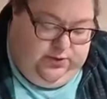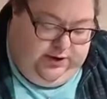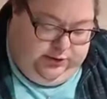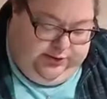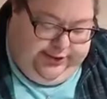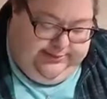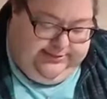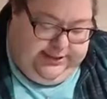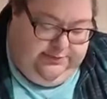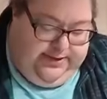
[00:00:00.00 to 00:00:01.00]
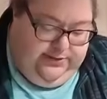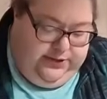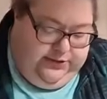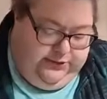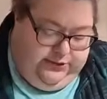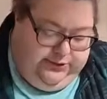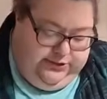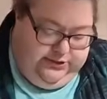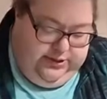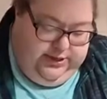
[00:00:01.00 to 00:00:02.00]
Aquarium Sal by Lola
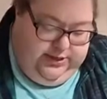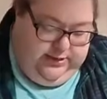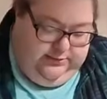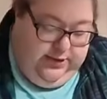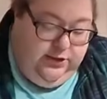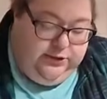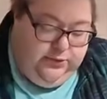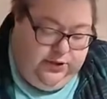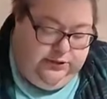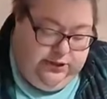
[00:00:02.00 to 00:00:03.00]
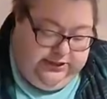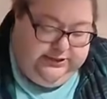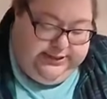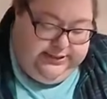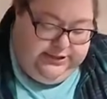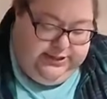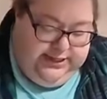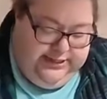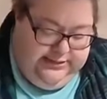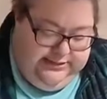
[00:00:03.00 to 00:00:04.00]
Crow Cross Stitch, and
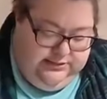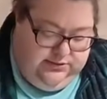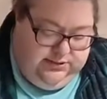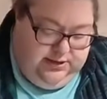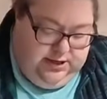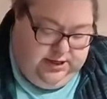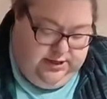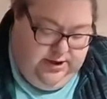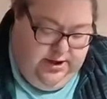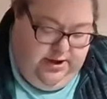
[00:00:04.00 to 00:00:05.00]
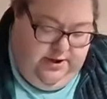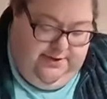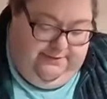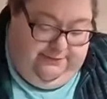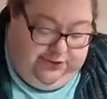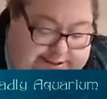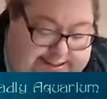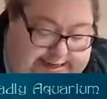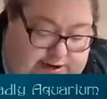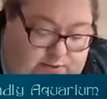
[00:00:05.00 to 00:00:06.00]
I did this one on
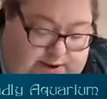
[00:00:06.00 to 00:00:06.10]
14 count